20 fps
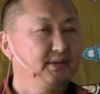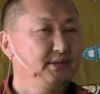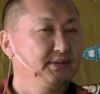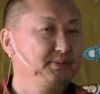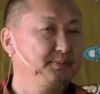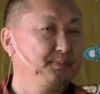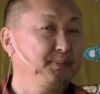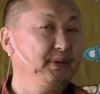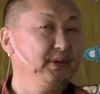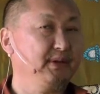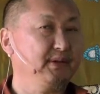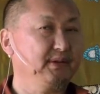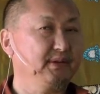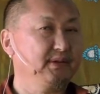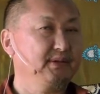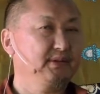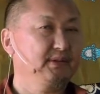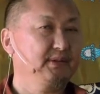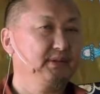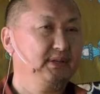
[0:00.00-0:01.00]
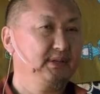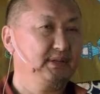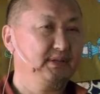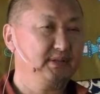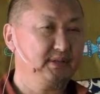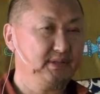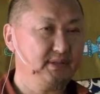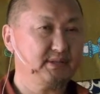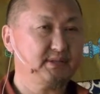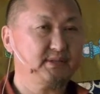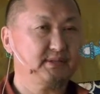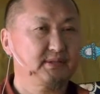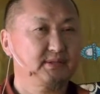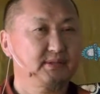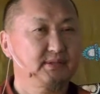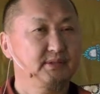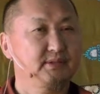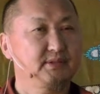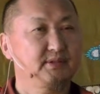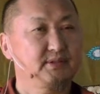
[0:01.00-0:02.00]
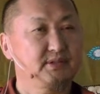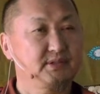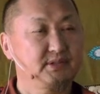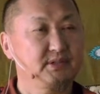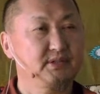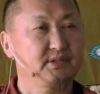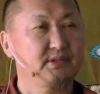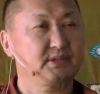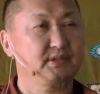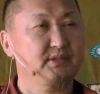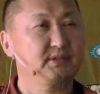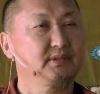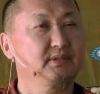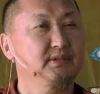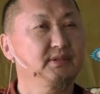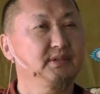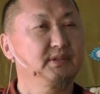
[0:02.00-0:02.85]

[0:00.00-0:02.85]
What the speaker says: speak in this teaching,